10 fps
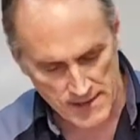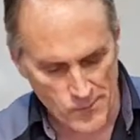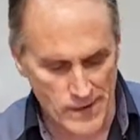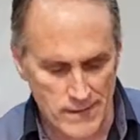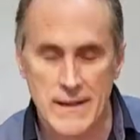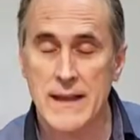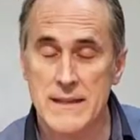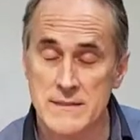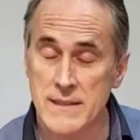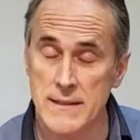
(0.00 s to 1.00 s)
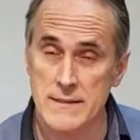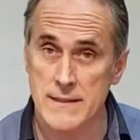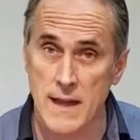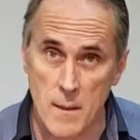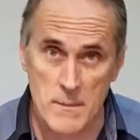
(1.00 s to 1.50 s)
well, I can't say it
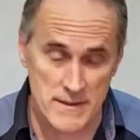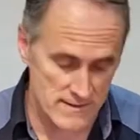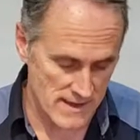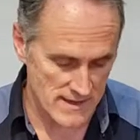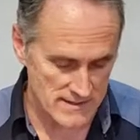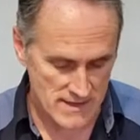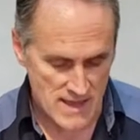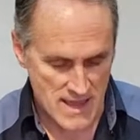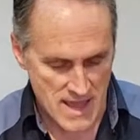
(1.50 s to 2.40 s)
doesn't come in this case.